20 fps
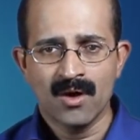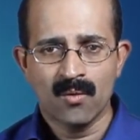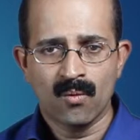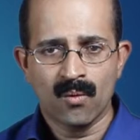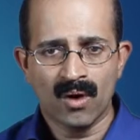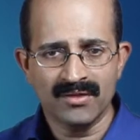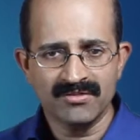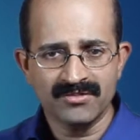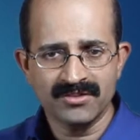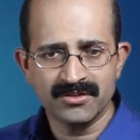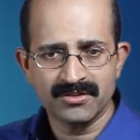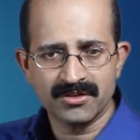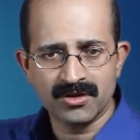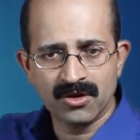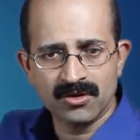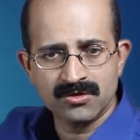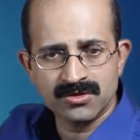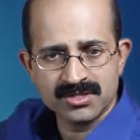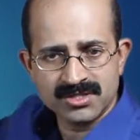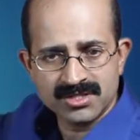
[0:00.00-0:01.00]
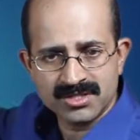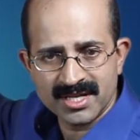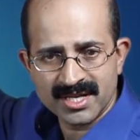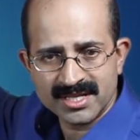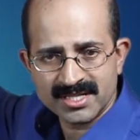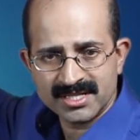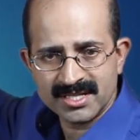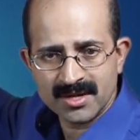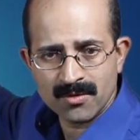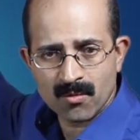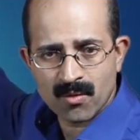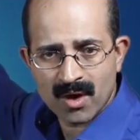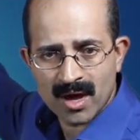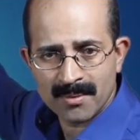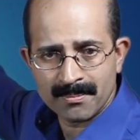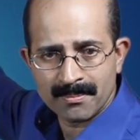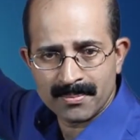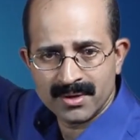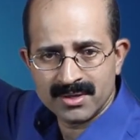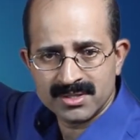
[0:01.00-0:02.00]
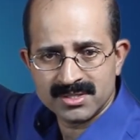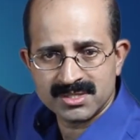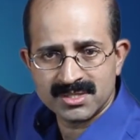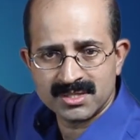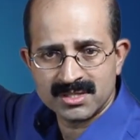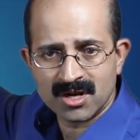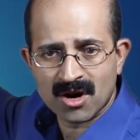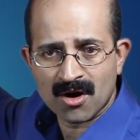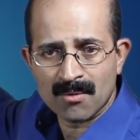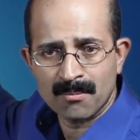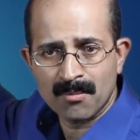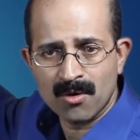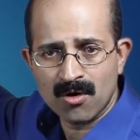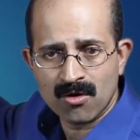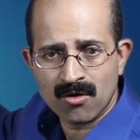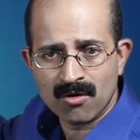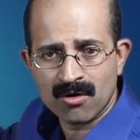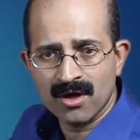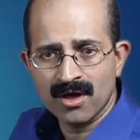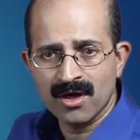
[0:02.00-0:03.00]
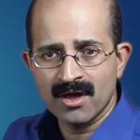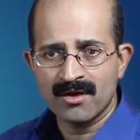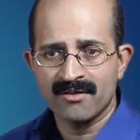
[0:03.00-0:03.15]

once you score 61% or more,